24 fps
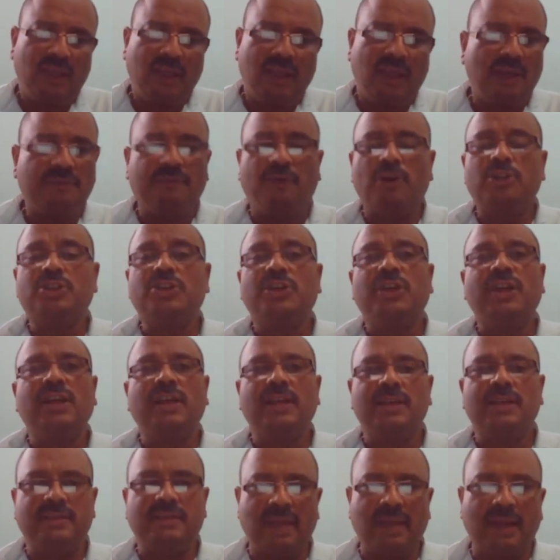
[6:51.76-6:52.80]

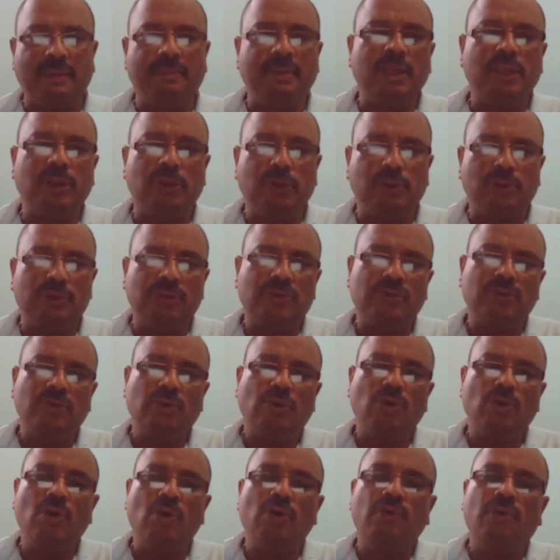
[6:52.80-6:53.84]
Unfortunately, some Hindus,
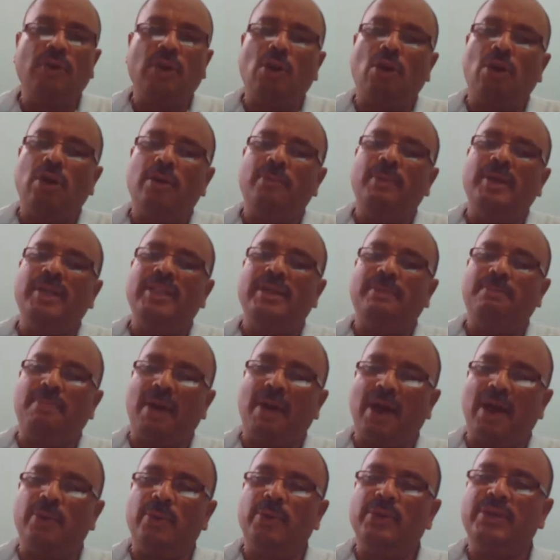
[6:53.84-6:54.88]
overawed by the
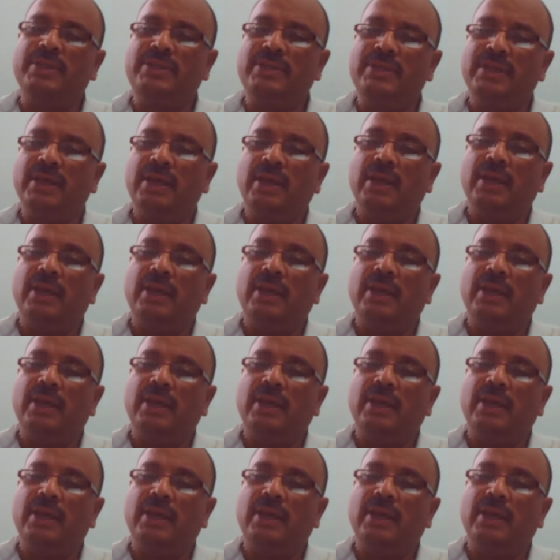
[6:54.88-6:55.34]
powers